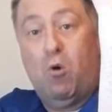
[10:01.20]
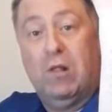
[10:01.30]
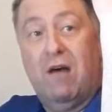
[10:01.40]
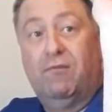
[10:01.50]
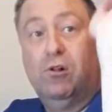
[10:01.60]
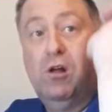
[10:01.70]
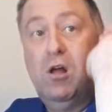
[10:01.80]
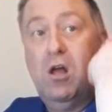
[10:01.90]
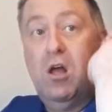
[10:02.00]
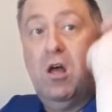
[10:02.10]
level
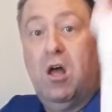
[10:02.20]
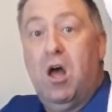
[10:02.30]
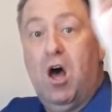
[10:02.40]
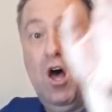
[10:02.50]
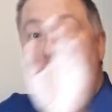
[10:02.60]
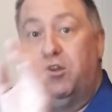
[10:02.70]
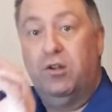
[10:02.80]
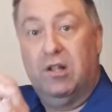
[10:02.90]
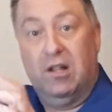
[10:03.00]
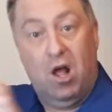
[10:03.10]
and
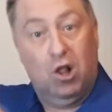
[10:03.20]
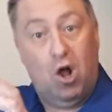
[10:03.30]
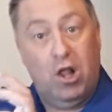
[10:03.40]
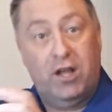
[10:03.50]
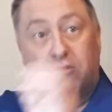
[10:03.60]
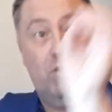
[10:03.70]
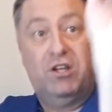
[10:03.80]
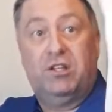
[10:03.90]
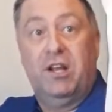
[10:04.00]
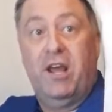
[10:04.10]
a lot less
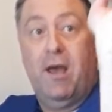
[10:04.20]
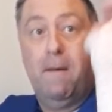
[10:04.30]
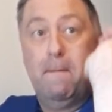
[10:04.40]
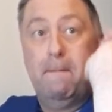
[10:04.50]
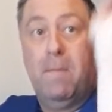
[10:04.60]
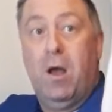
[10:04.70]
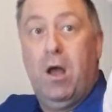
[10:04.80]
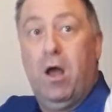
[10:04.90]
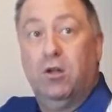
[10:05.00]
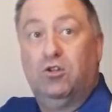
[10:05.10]
wrist in it,
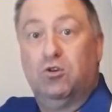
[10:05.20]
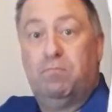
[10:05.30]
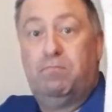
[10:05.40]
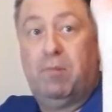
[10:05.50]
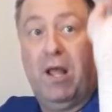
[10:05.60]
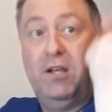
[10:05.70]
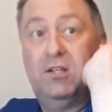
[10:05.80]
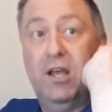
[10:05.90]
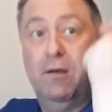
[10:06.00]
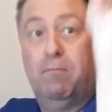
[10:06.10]
and just place
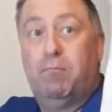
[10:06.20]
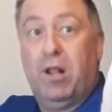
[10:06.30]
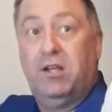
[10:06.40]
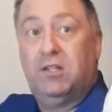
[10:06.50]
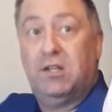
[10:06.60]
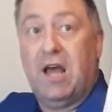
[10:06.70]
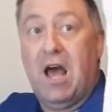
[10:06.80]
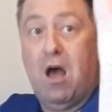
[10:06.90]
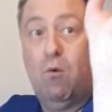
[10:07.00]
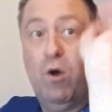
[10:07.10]
the
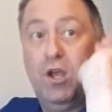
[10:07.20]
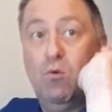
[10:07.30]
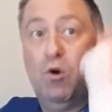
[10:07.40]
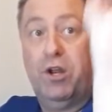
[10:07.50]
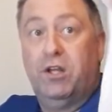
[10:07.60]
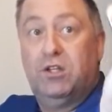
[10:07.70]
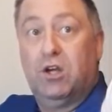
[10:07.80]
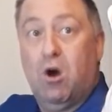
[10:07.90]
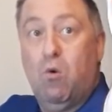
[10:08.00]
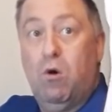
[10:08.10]
dart where you want it to
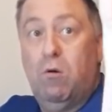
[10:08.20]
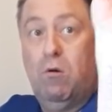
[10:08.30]
go.